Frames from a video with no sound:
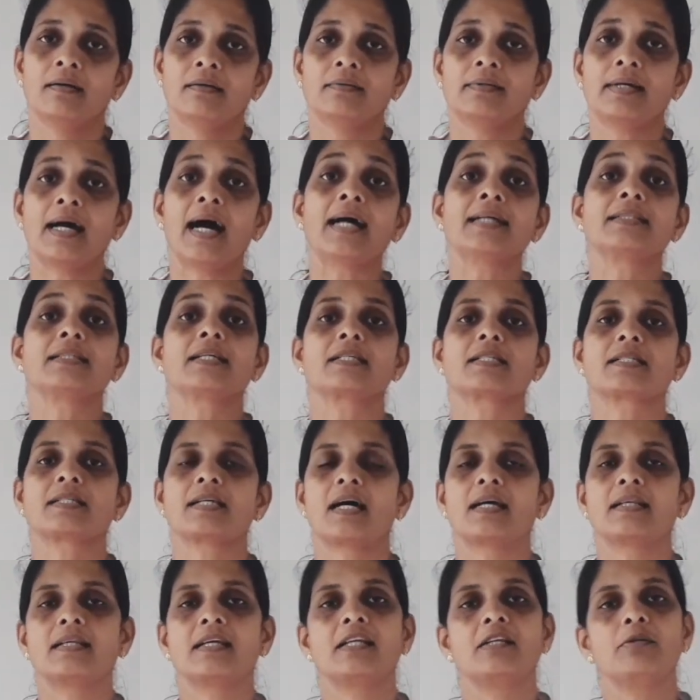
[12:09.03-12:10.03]

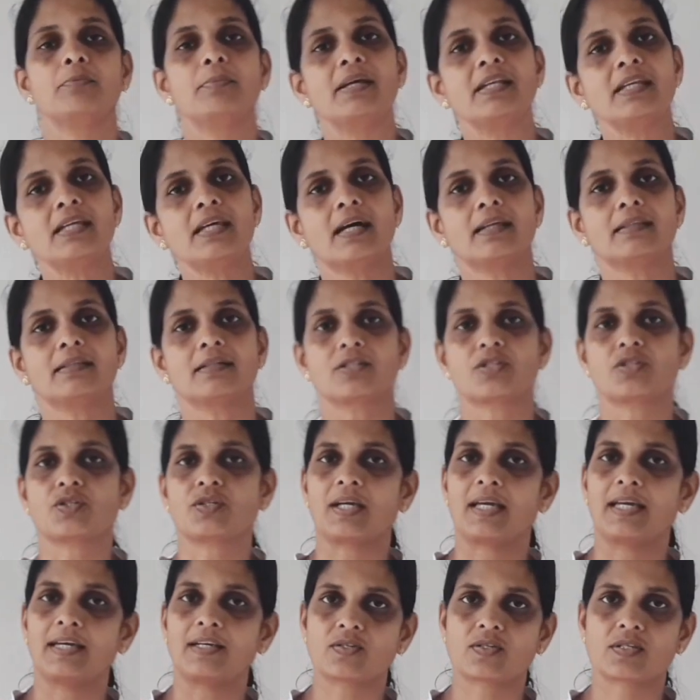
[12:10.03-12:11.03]
Rajasthan and many other
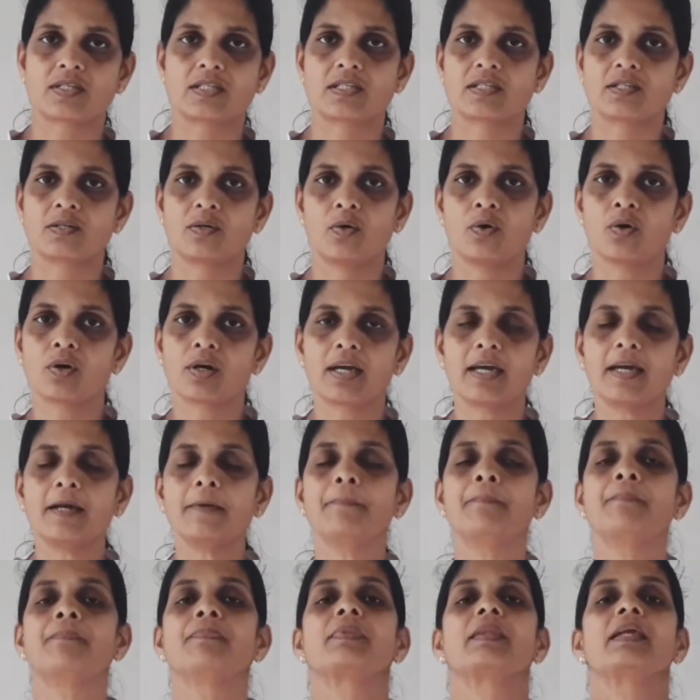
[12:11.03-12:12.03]
states. Okay.
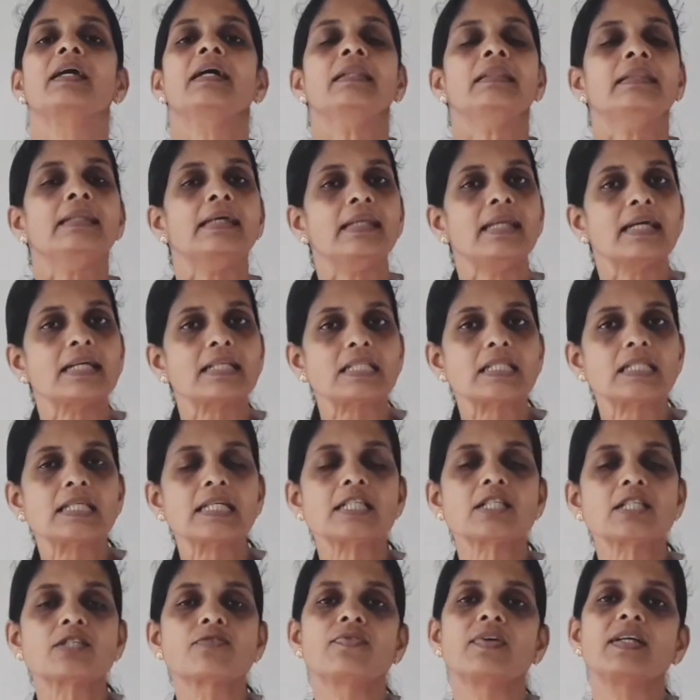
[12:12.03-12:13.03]
The next
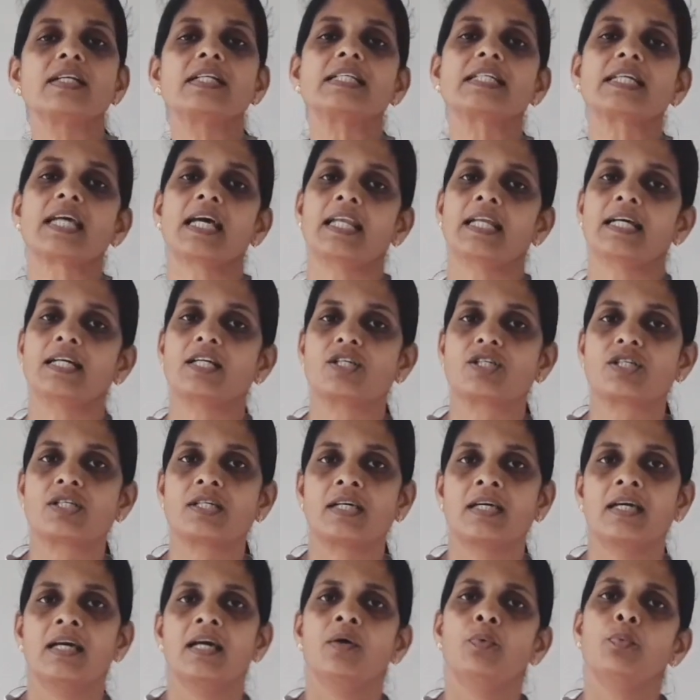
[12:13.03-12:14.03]
is wind energy.
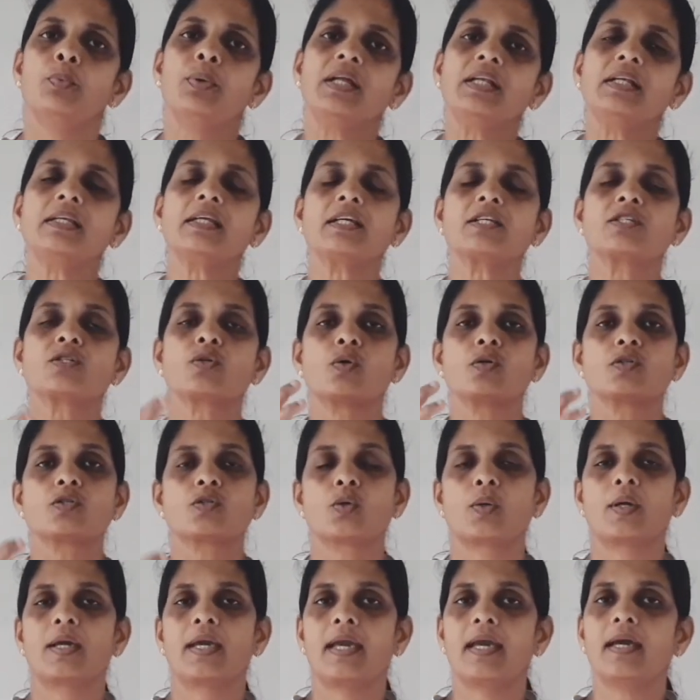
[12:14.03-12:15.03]
Wind is
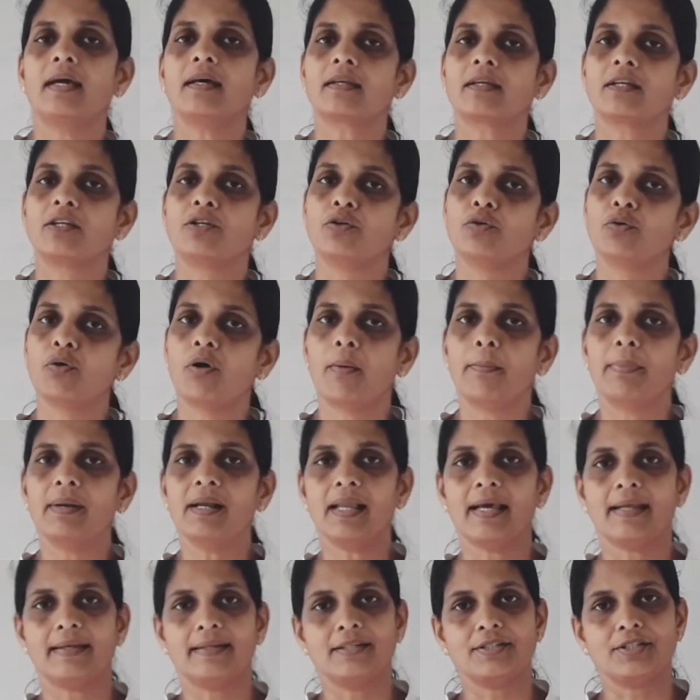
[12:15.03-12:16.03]
also a renewable
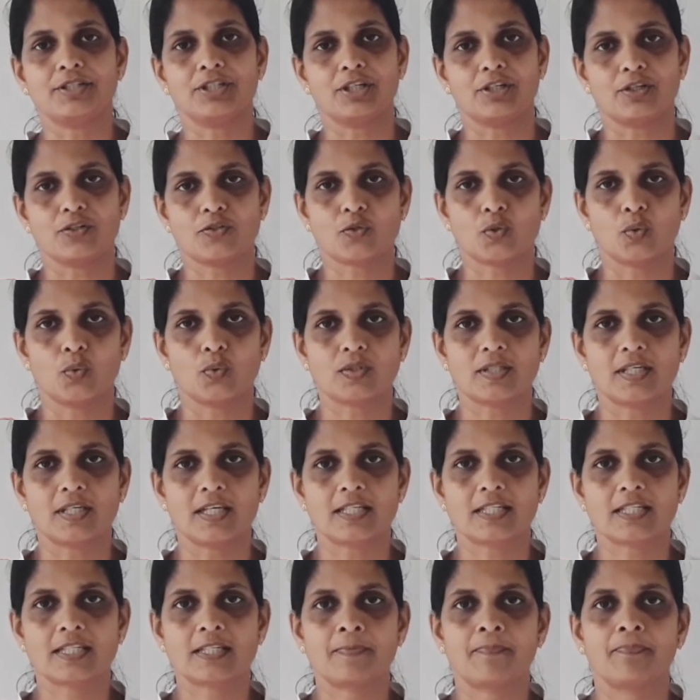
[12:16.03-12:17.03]
energy
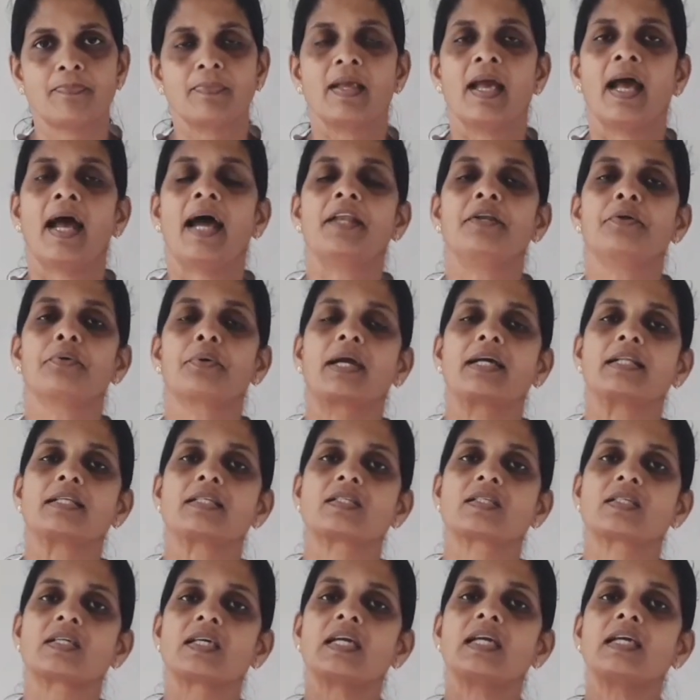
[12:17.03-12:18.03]
resources. And you can
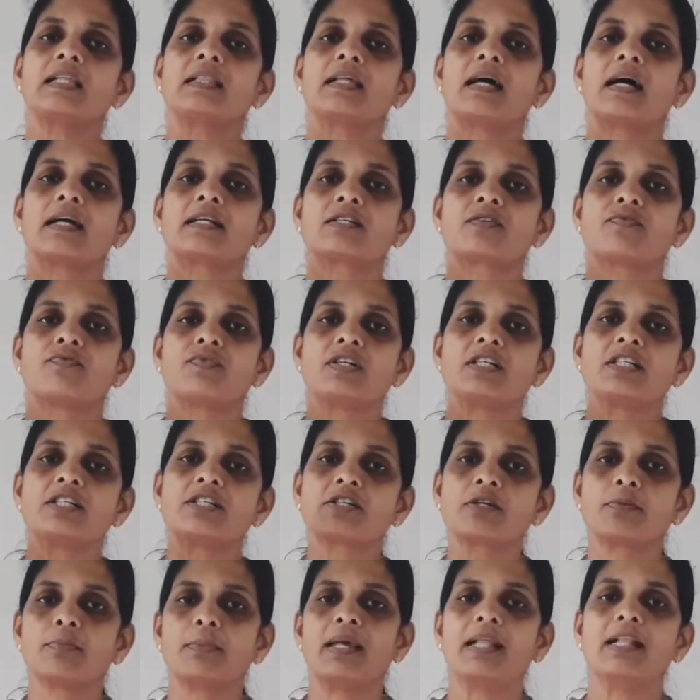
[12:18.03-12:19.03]
see that
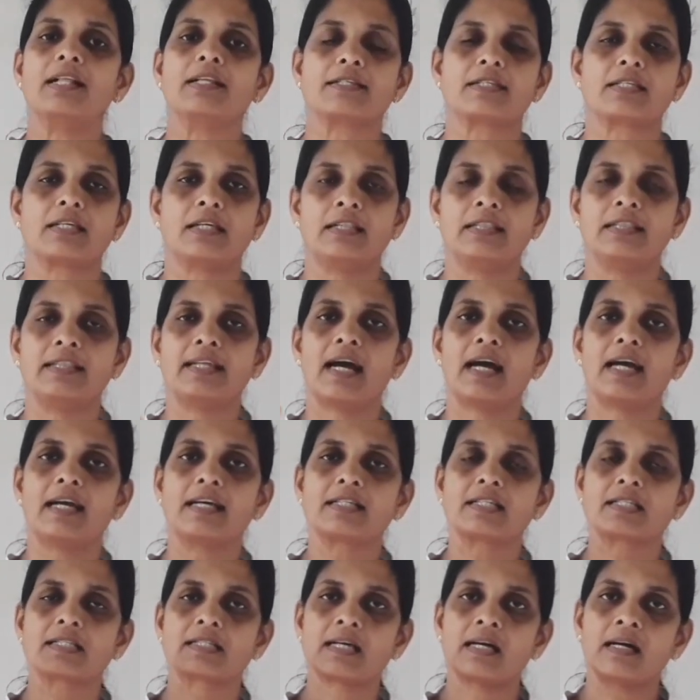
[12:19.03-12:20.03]
windmills, India
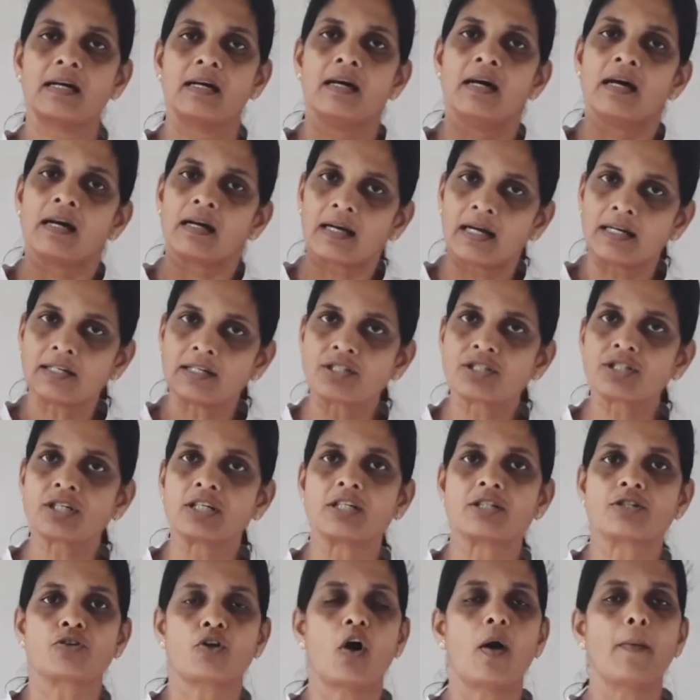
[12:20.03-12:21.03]
is a
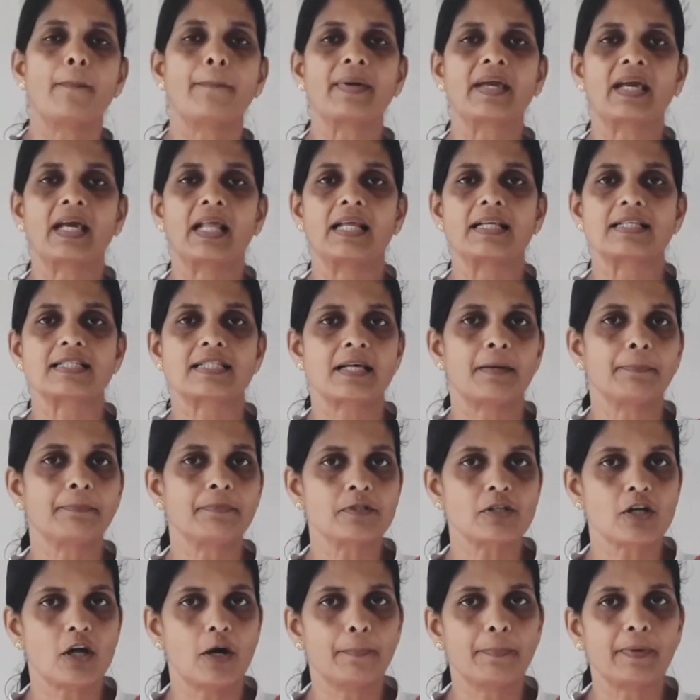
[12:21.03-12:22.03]
country, tropical and
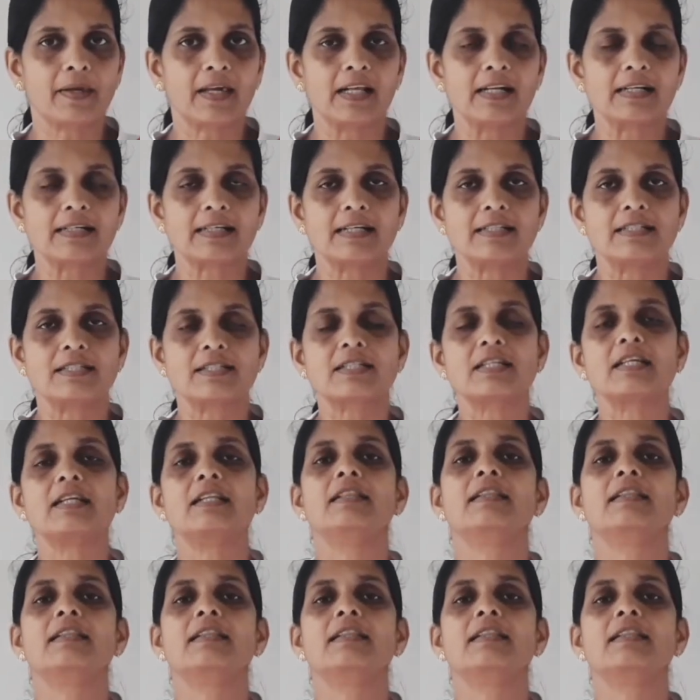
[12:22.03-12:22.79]
subtropical country.